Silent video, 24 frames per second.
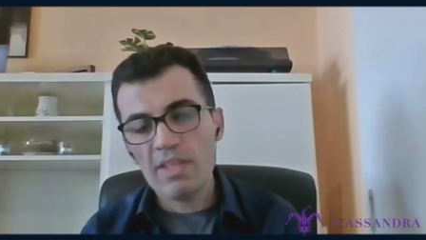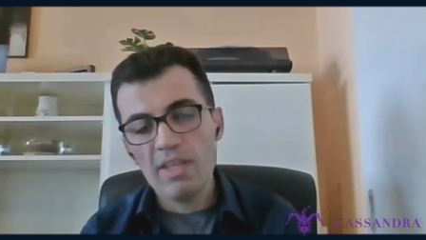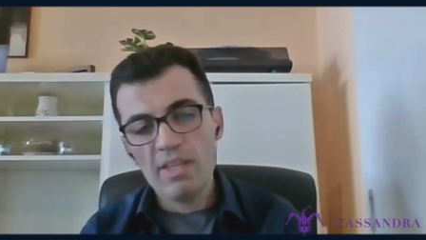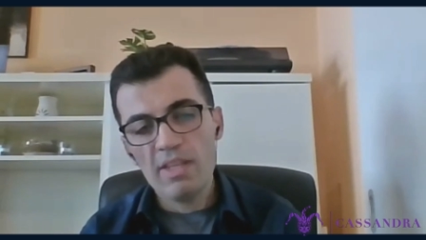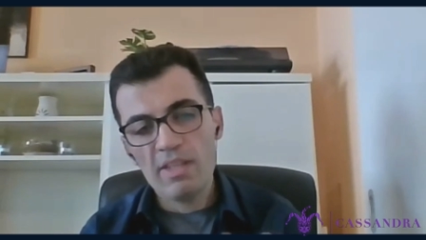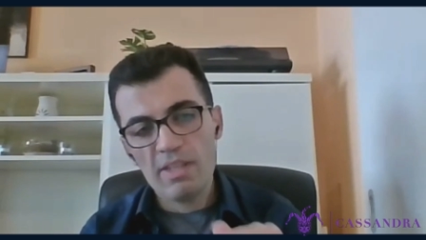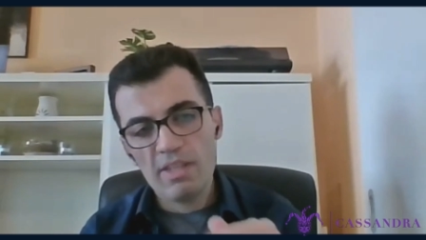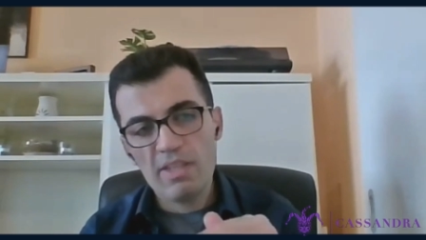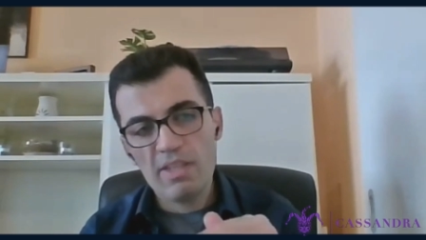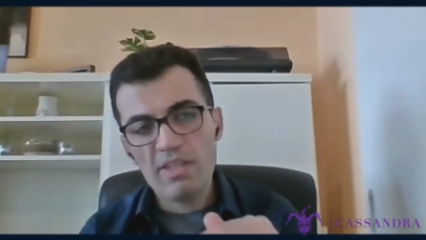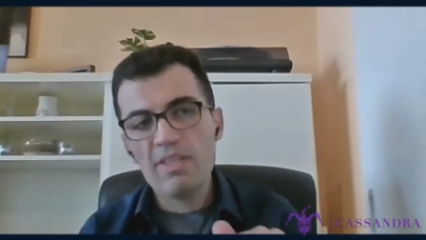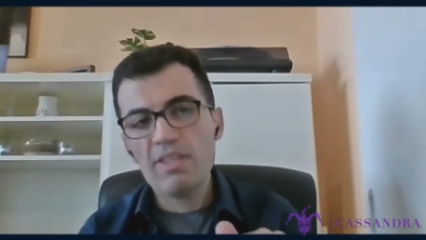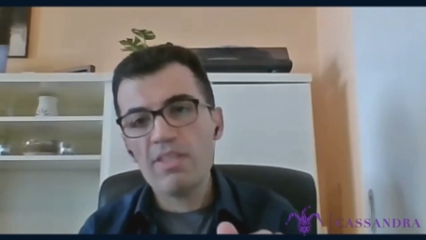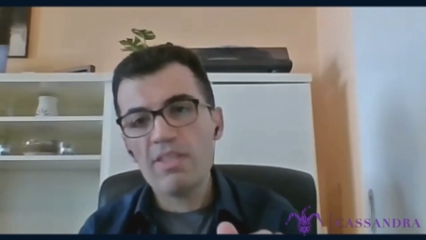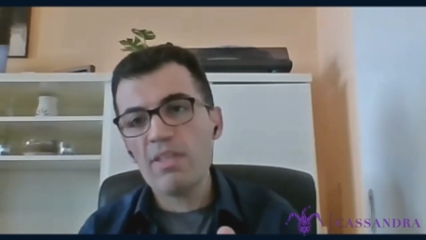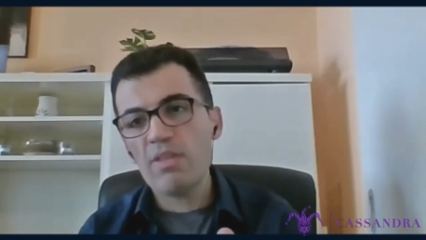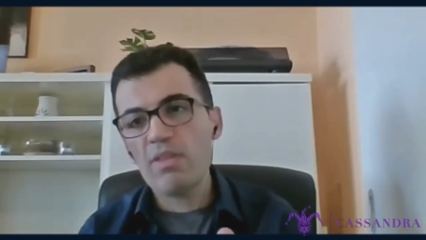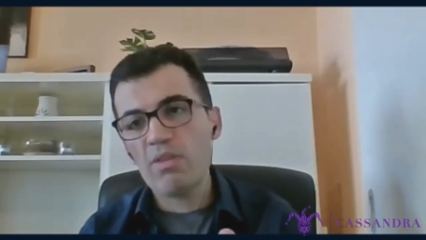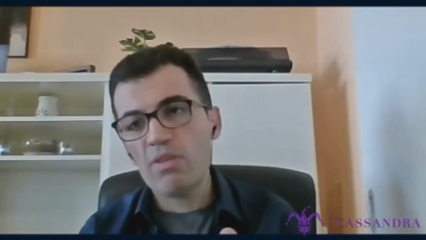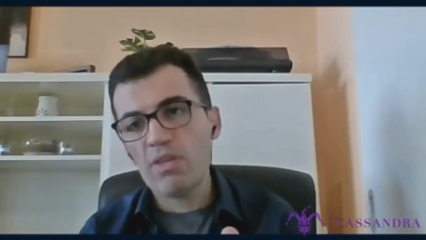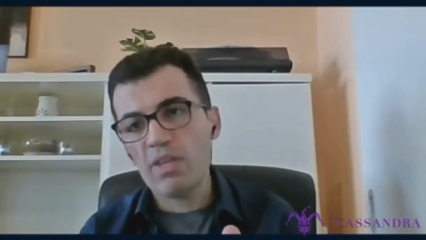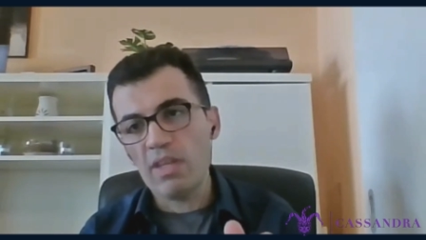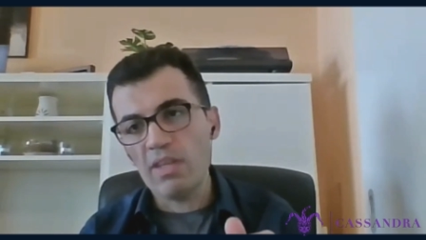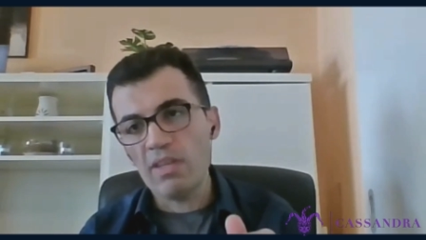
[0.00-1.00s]
This is a
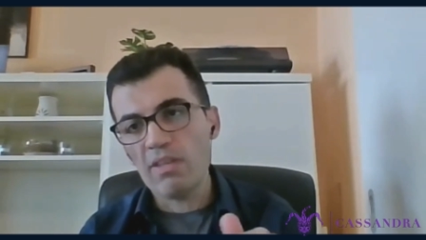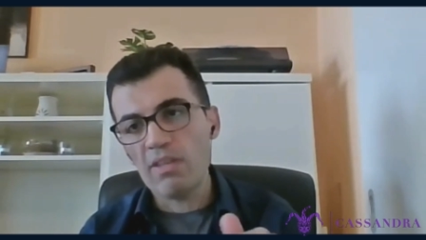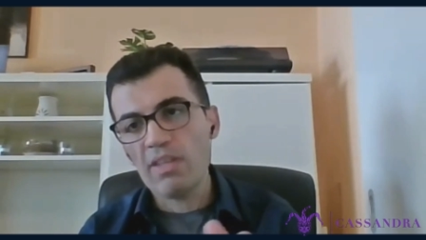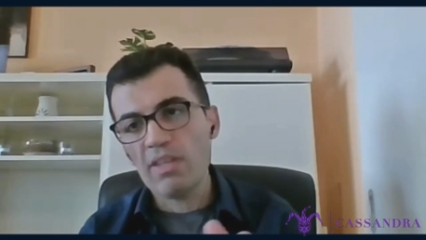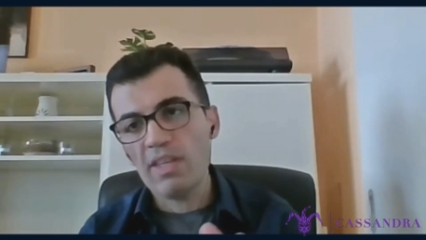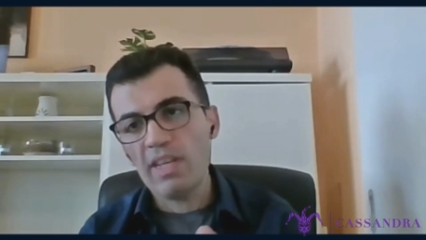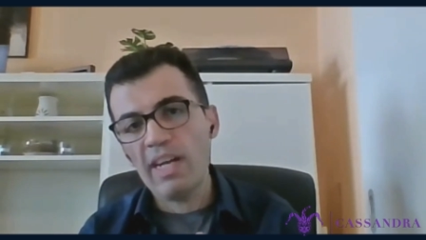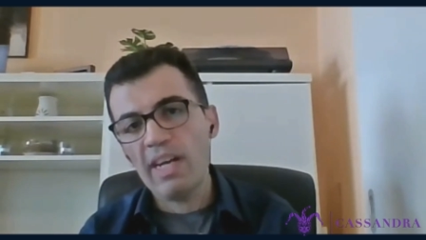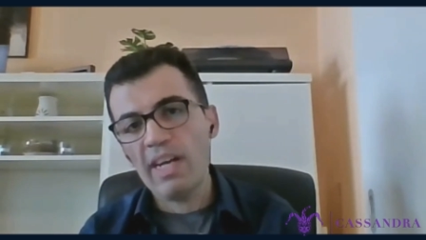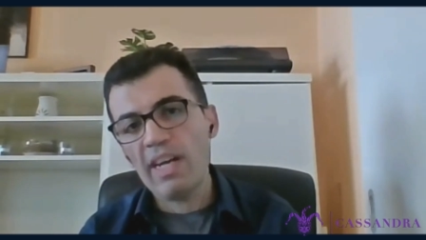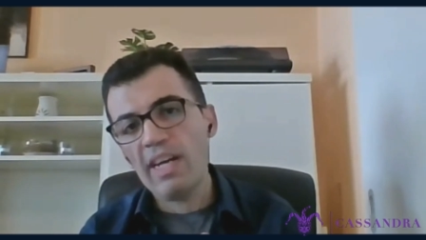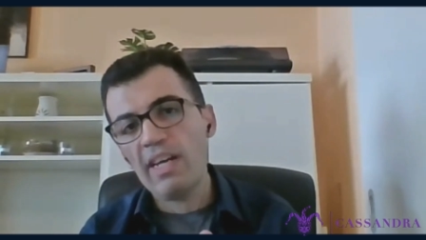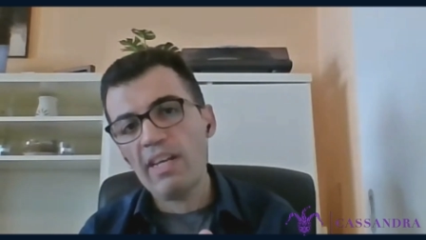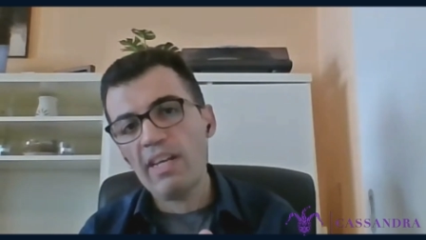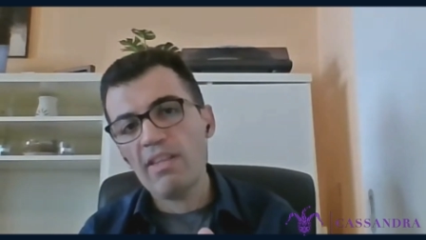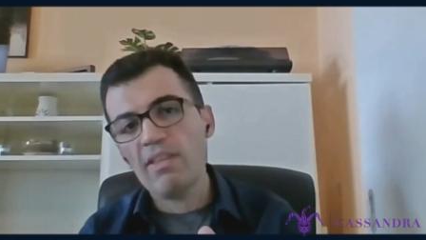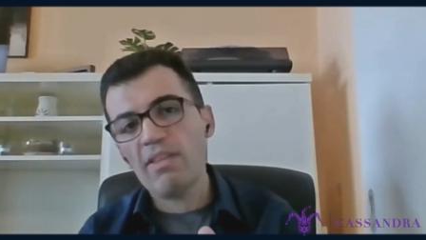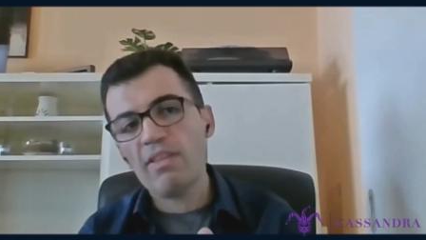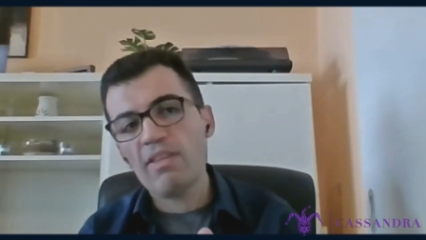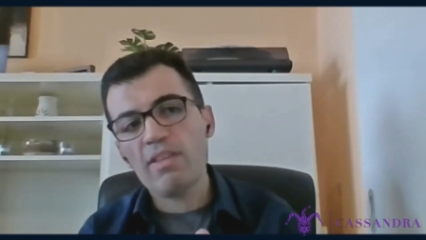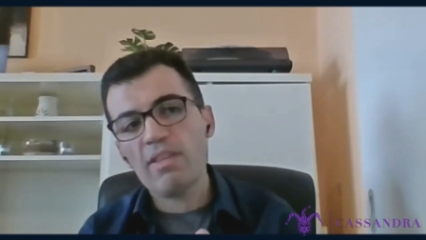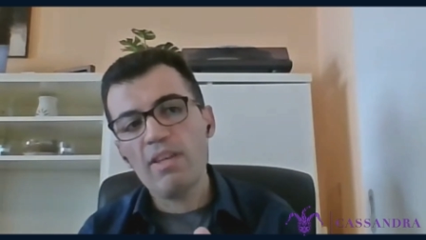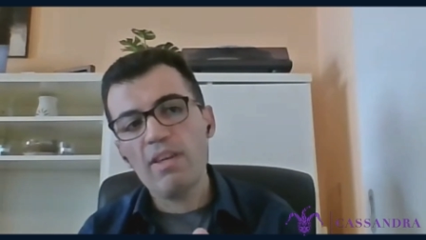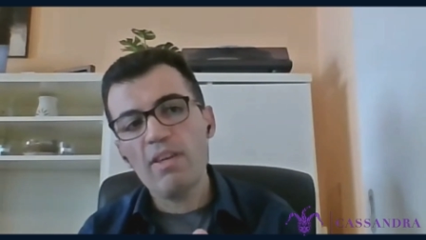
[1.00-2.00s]
trend, and
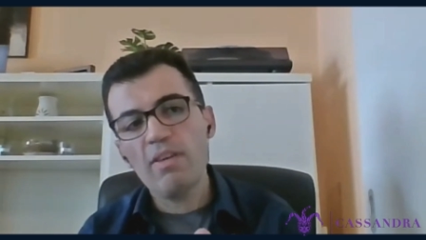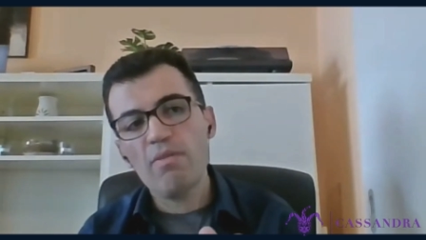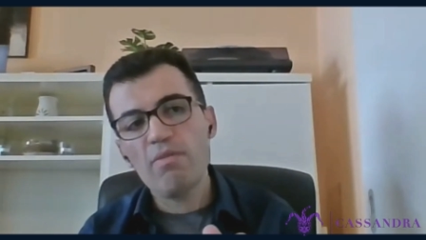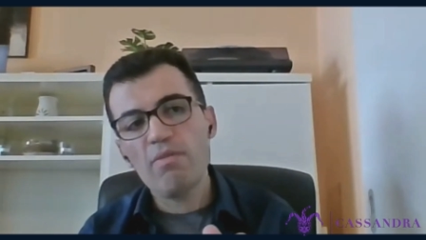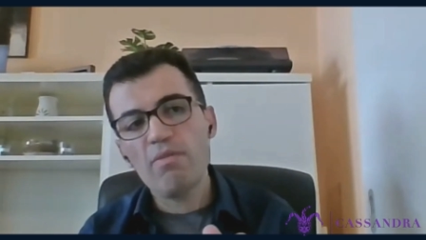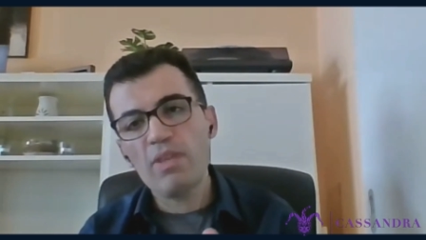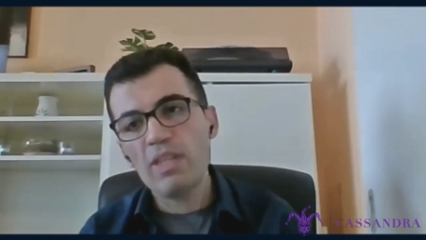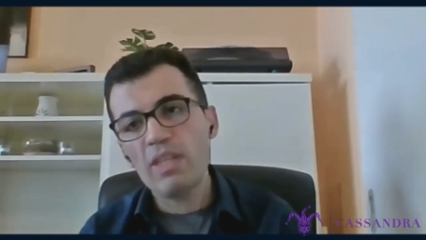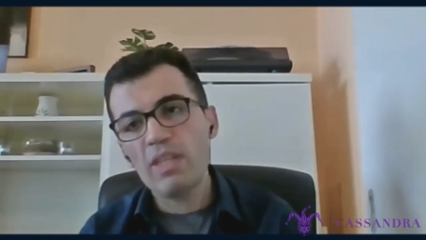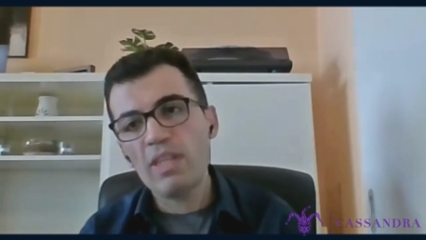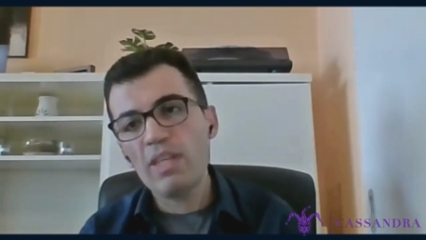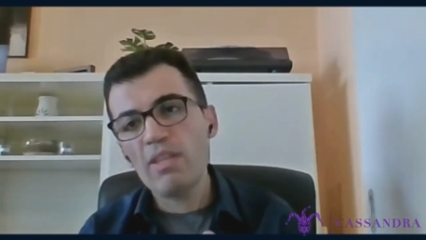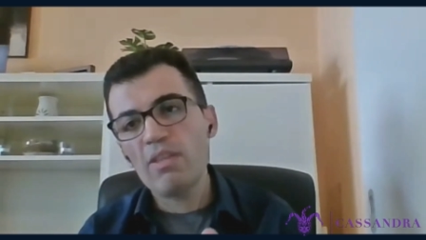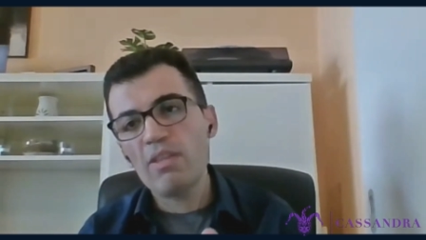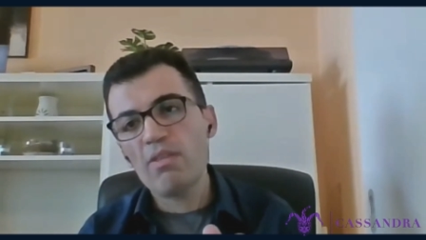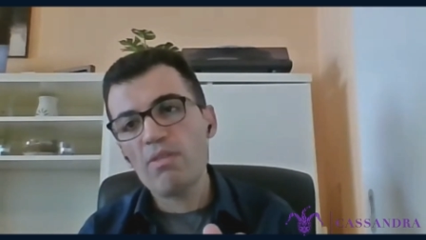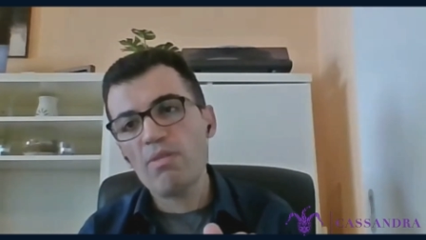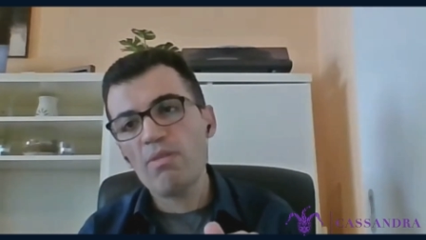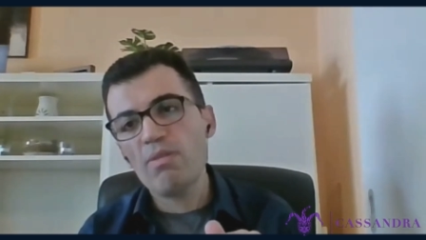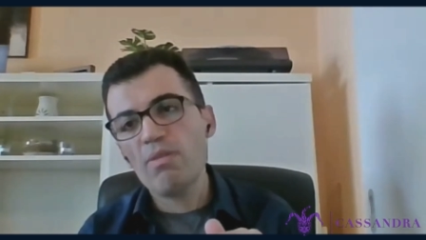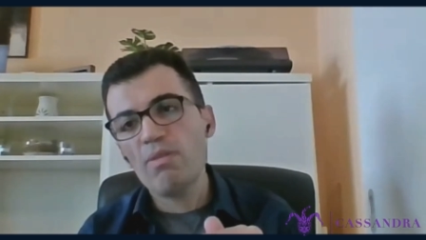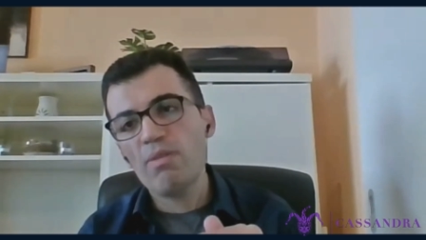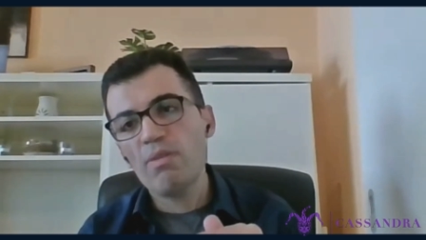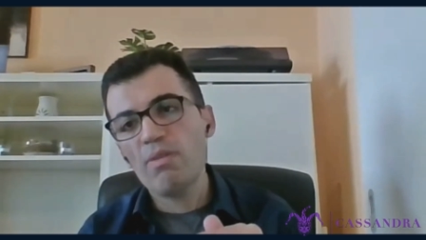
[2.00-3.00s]
we need
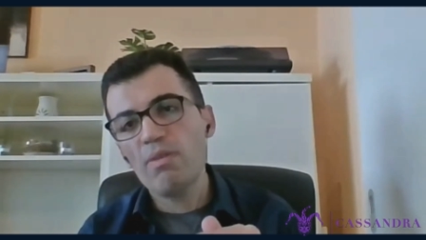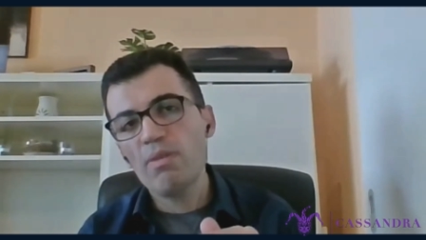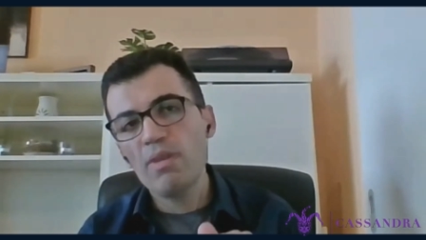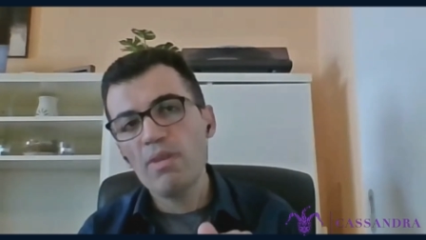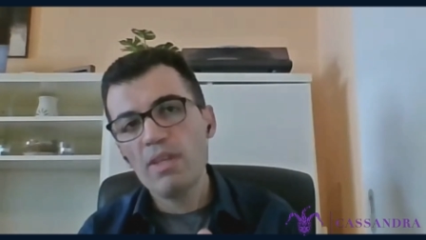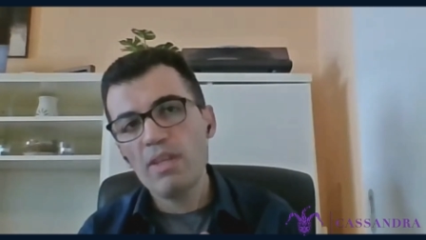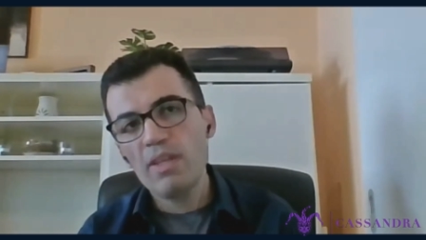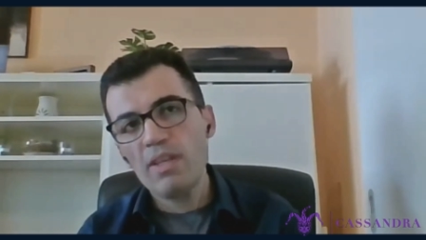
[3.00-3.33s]
to